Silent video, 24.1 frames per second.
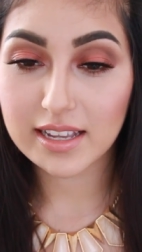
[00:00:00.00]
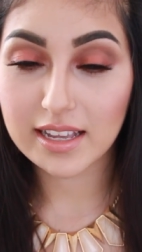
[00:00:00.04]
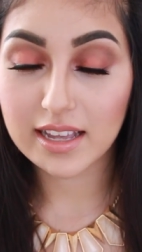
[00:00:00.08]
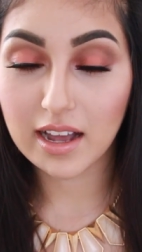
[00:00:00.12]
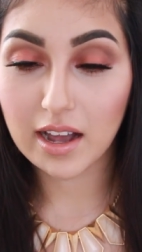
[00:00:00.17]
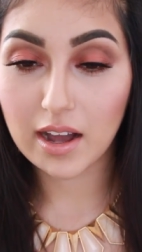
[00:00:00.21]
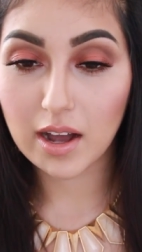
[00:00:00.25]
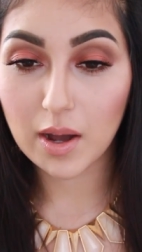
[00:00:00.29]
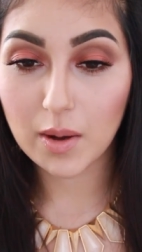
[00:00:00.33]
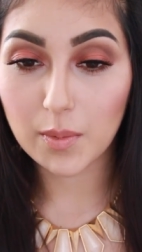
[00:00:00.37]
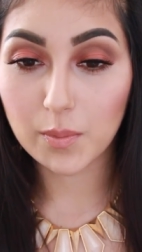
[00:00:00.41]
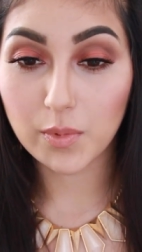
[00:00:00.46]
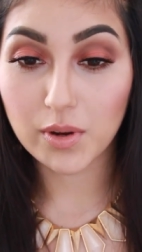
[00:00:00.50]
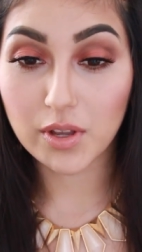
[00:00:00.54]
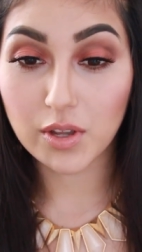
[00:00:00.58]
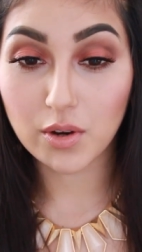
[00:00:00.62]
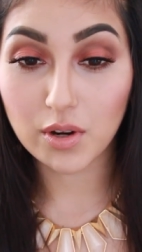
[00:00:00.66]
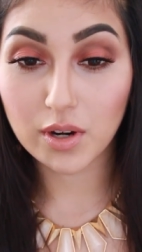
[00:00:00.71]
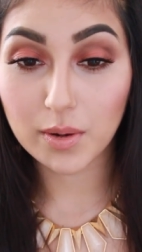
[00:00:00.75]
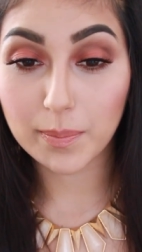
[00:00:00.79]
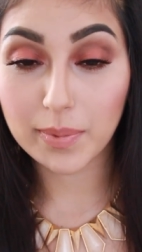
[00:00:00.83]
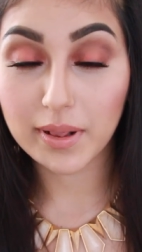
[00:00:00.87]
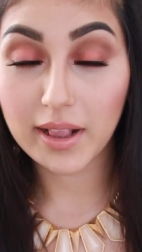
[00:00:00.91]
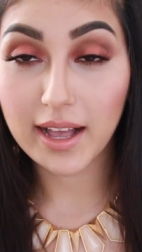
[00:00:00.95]
when
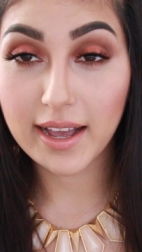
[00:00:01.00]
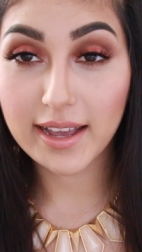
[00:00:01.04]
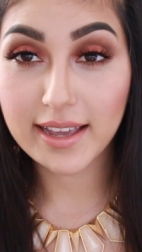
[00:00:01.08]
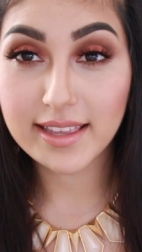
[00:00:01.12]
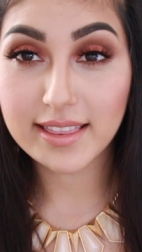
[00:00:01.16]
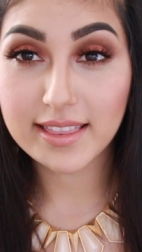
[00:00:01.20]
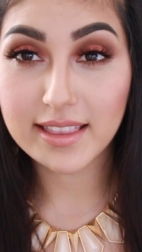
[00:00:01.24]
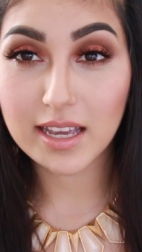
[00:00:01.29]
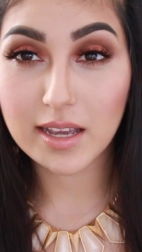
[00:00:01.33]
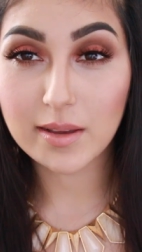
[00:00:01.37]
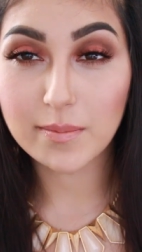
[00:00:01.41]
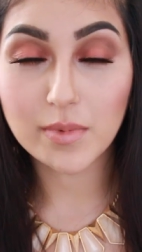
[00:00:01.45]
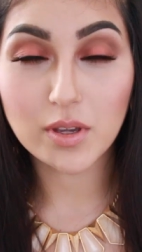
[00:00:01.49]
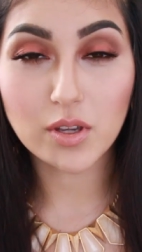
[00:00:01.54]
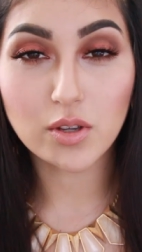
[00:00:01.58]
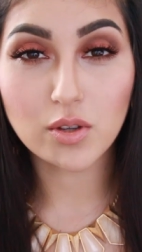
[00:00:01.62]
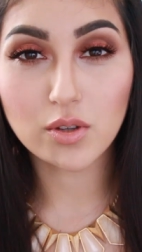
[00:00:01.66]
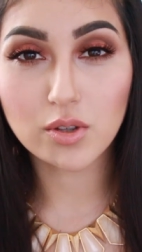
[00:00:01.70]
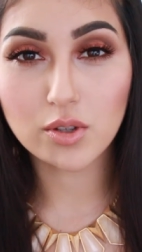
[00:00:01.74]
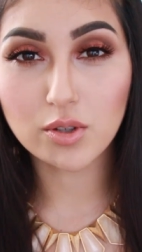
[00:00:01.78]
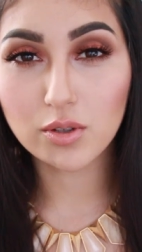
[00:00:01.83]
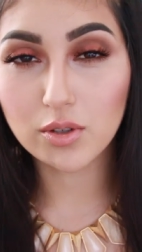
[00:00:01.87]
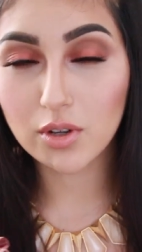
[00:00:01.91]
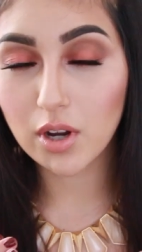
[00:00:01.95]
you're applying them,
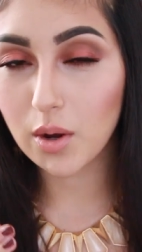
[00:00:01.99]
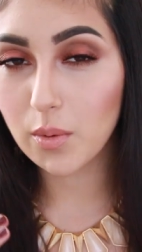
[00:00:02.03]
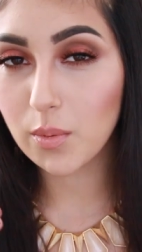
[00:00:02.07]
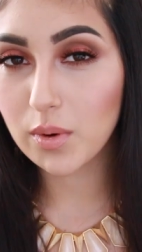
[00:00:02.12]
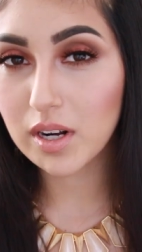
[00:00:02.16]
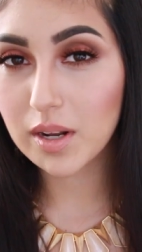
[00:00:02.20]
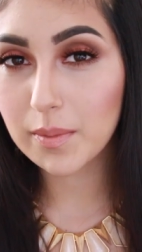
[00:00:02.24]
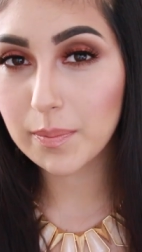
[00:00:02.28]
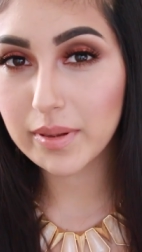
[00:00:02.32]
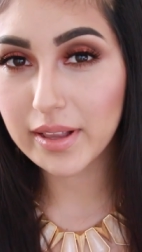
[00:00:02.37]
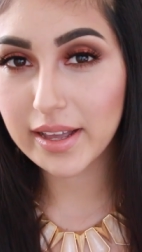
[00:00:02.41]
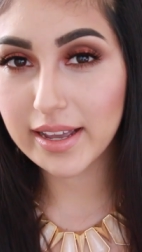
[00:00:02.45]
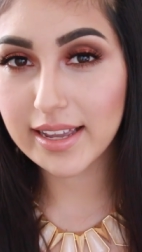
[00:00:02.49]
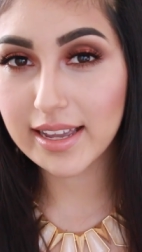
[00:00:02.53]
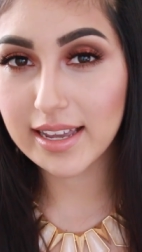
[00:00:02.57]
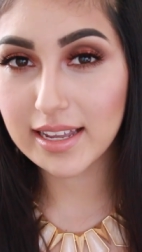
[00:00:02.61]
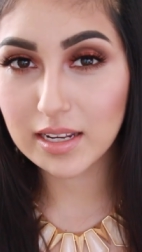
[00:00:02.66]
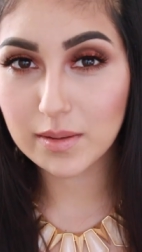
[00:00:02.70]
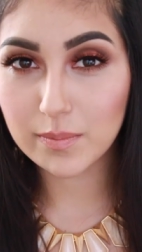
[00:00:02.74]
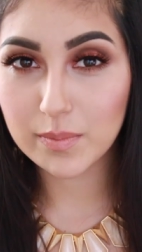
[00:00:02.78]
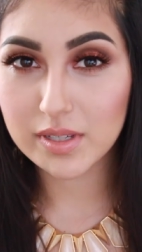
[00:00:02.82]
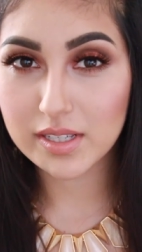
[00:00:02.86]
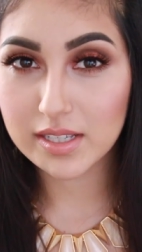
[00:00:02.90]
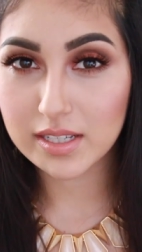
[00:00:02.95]
you do not want to apply
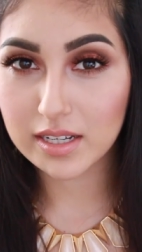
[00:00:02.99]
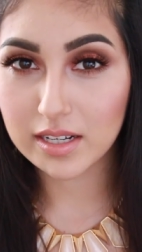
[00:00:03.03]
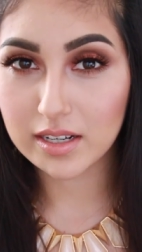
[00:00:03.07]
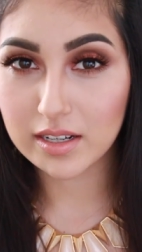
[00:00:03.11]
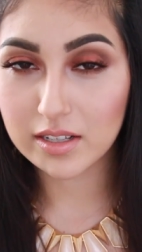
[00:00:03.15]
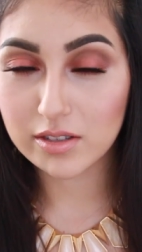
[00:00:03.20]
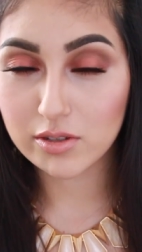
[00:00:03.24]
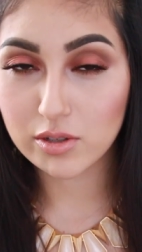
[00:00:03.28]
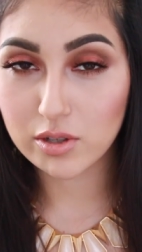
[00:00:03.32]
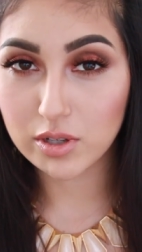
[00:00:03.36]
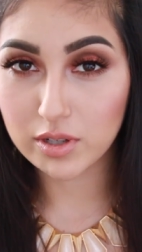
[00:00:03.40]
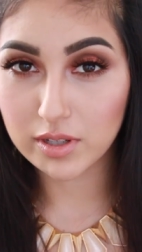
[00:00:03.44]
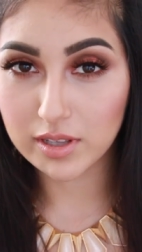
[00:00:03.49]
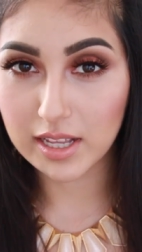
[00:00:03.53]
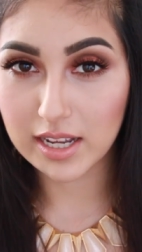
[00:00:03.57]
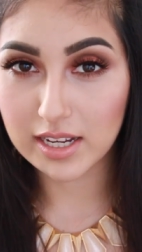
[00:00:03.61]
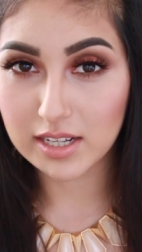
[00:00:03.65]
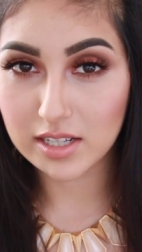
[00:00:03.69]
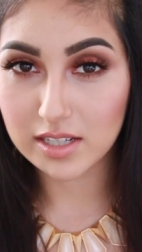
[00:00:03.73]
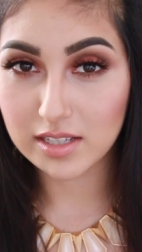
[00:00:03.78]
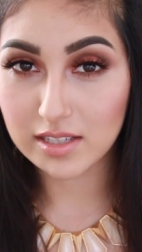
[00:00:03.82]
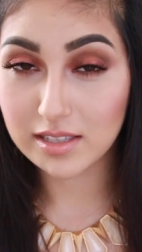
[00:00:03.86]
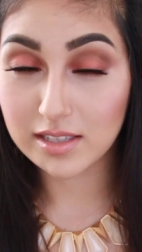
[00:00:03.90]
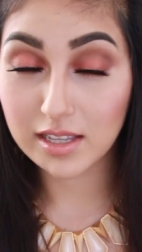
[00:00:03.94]
any mascara to your
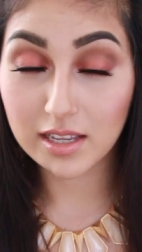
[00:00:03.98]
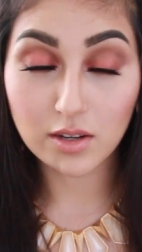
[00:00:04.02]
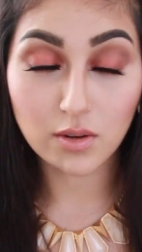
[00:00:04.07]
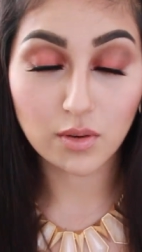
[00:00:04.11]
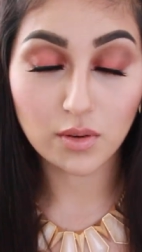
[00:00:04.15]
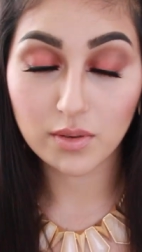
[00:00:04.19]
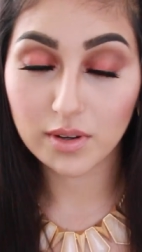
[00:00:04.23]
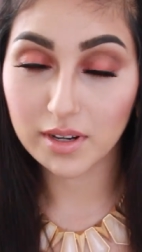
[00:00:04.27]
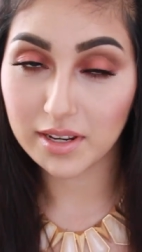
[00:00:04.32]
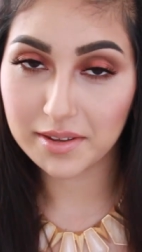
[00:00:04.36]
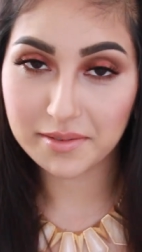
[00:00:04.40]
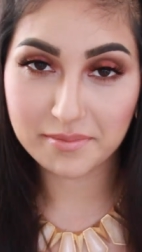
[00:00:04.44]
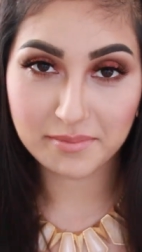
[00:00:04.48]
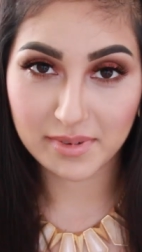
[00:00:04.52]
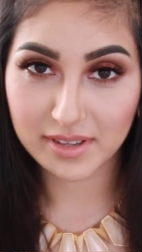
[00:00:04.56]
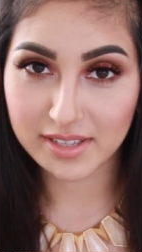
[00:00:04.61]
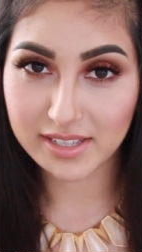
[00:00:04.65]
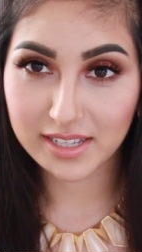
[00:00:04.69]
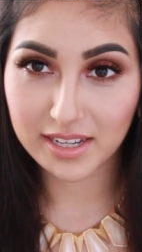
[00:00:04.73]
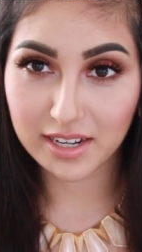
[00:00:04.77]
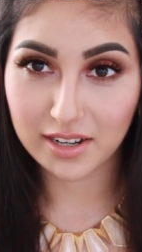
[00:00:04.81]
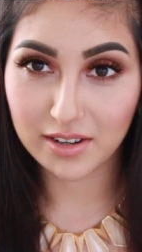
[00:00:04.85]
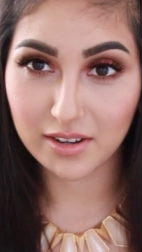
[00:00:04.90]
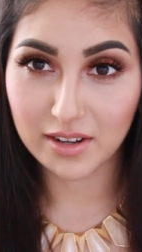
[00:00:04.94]
lashes. They don't need
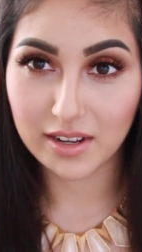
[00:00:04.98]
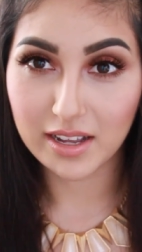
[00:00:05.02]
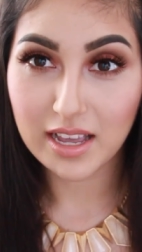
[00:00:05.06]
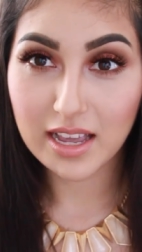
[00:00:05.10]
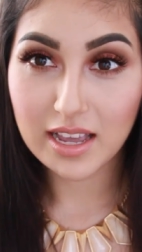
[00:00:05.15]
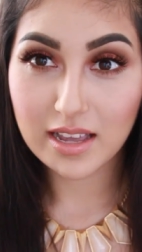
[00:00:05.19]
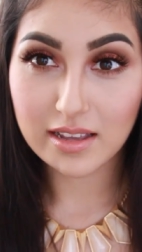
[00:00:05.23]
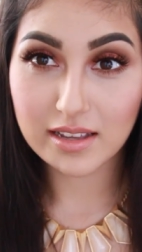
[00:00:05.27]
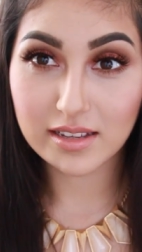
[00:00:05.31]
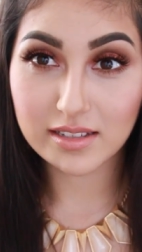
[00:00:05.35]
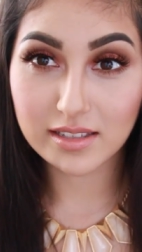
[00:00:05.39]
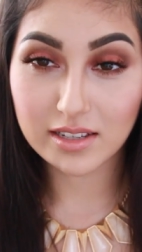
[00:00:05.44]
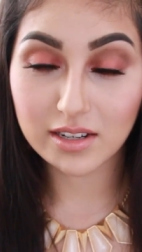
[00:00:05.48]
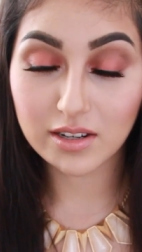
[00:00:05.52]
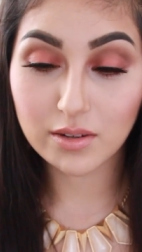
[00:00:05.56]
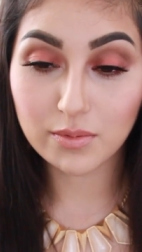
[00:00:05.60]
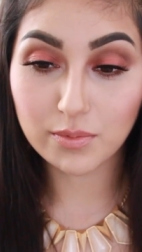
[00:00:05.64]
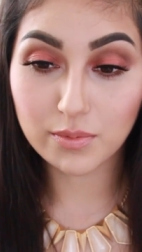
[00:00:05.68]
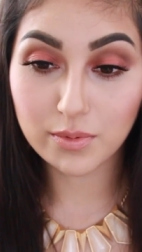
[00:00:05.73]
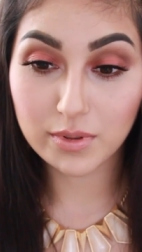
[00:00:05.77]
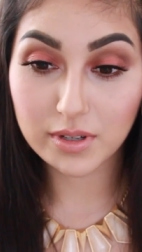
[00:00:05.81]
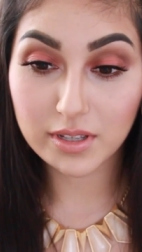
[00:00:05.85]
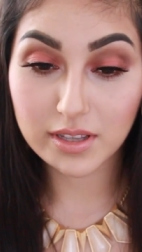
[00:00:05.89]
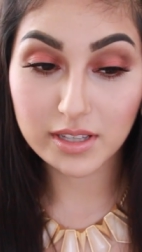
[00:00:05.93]
mascara because they're
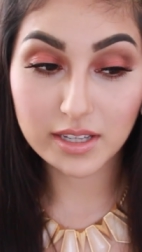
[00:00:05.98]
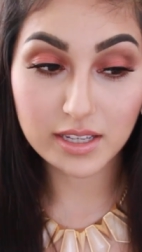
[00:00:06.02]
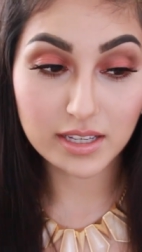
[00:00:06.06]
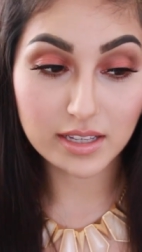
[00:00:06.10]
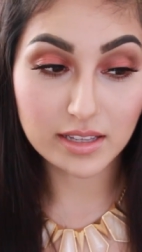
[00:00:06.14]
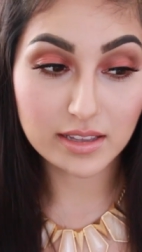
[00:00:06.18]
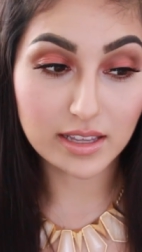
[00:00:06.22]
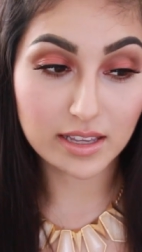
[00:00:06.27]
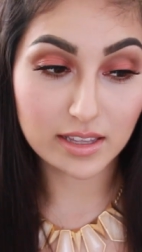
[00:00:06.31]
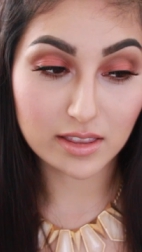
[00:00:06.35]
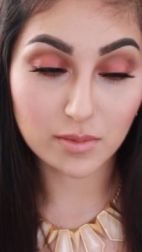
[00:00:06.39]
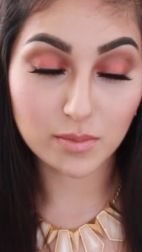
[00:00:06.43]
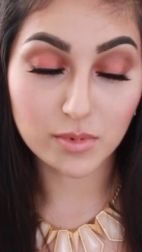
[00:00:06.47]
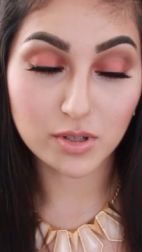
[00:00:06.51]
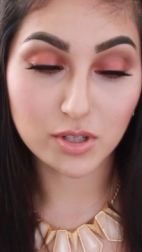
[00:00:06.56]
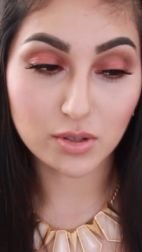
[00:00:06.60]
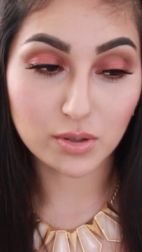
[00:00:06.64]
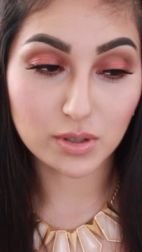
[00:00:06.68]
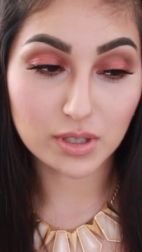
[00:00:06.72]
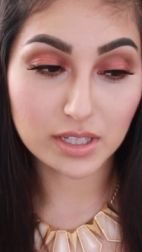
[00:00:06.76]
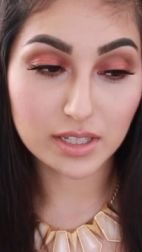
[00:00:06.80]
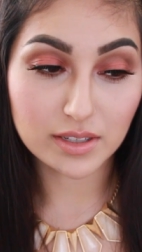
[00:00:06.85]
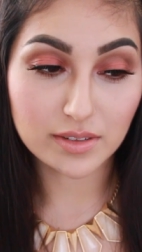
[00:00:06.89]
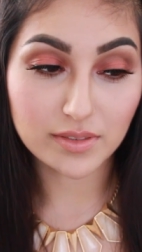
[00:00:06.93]
really, like the
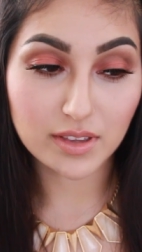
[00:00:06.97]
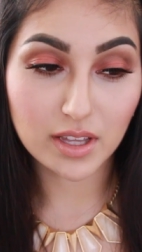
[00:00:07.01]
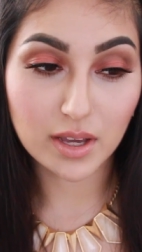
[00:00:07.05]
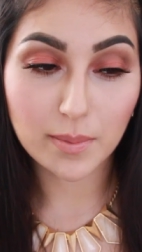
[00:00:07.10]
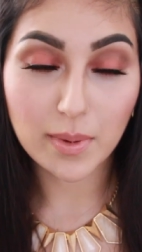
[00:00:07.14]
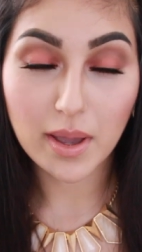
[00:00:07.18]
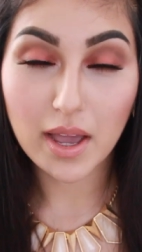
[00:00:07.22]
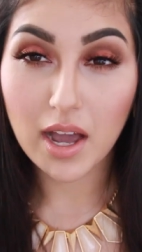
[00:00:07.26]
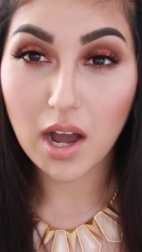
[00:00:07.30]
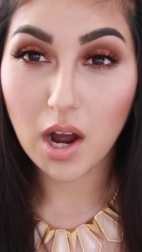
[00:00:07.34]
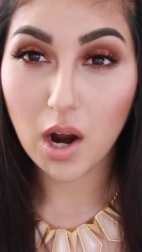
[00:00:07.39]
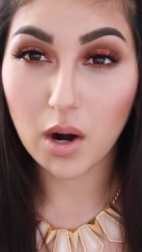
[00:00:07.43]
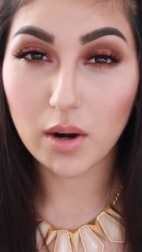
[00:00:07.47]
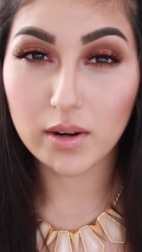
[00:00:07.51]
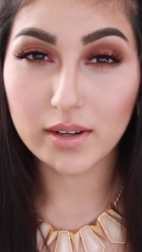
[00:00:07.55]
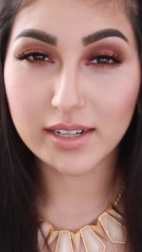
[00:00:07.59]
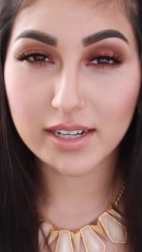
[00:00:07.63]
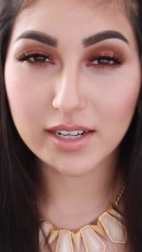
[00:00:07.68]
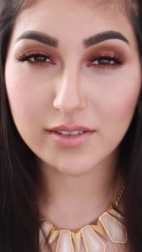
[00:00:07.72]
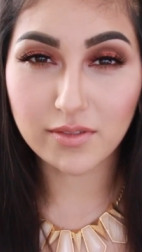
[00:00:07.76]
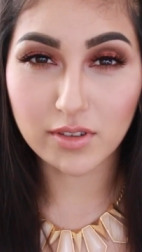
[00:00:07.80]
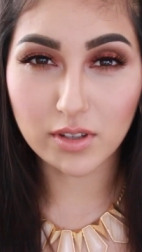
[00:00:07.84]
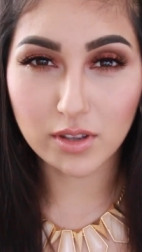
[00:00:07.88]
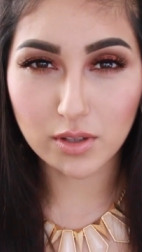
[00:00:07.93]
majority of them are
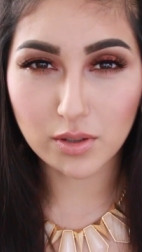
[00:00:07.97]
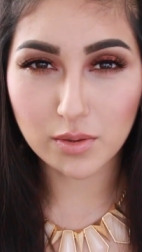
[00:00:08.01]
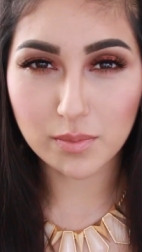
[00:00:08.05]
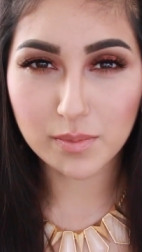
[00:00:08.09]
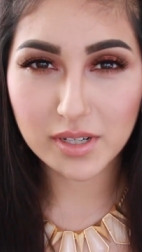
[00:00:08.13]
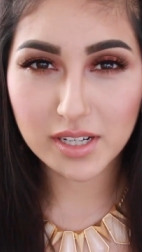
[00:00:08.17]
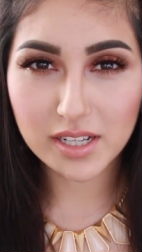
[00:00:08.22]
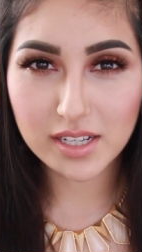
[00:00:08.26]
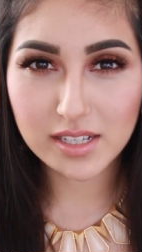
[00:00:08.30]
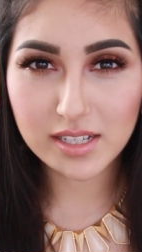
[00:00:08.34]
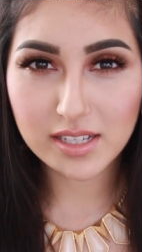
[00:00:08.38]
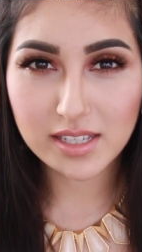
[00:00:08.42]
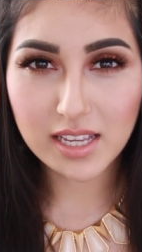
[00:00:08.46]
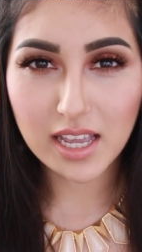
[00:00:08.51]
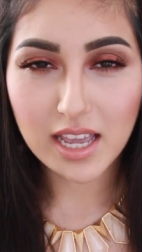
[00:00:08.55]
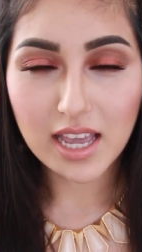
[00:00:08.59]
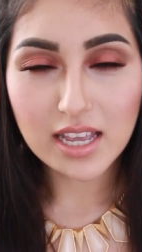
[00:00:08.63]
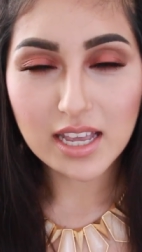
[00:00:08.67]
already voluminous,